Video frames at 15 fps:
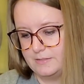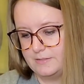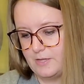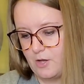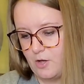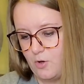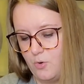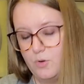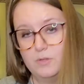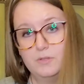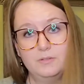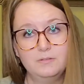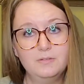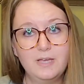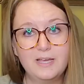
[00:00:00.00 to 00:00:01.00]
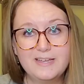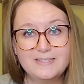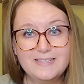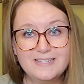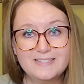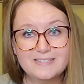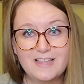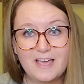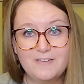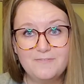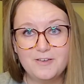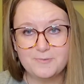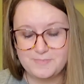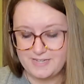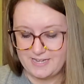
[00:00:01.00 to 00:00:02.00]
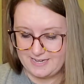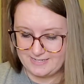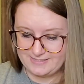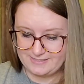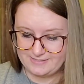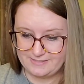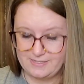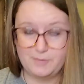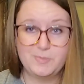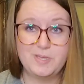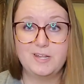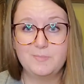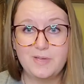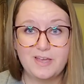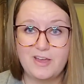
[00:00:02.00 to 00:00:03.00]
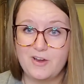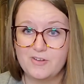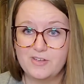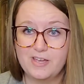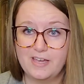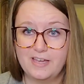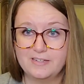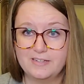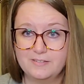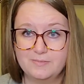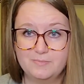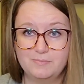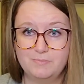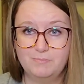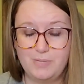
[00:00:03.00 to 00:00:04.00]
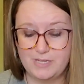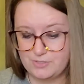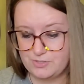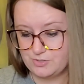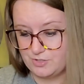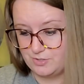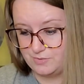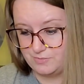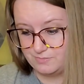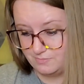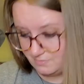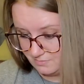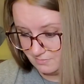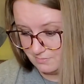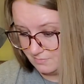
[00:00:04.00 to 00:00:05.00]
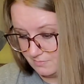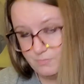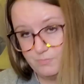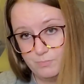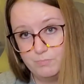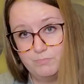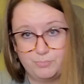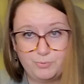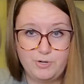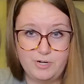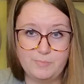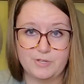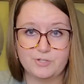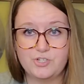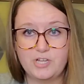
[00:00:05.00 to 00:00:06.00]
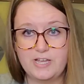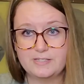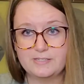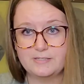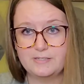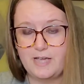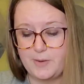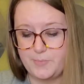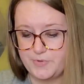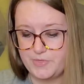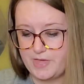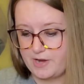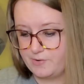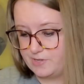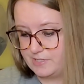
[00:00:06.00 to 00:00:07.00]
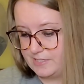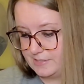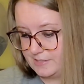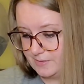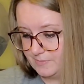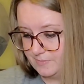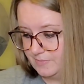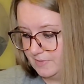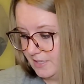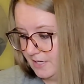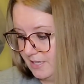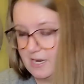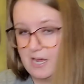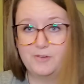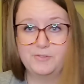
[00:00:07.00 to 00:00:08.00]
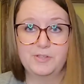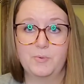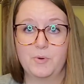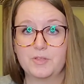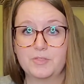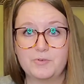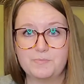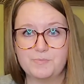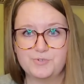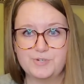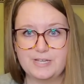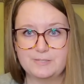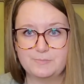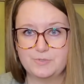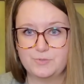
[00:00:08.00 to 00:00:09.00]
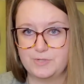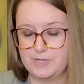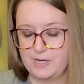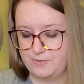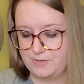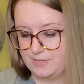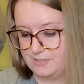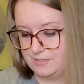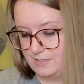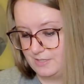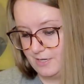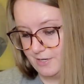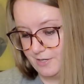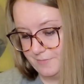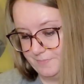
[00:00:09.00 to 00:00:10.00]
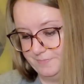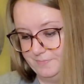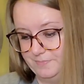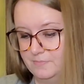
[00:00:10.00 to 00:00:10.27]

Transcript: So I guess that's life updates. I'm getting my hair cut. Buster pretty much has hyperthyroidism, and I only work three more days between now and the end of the year.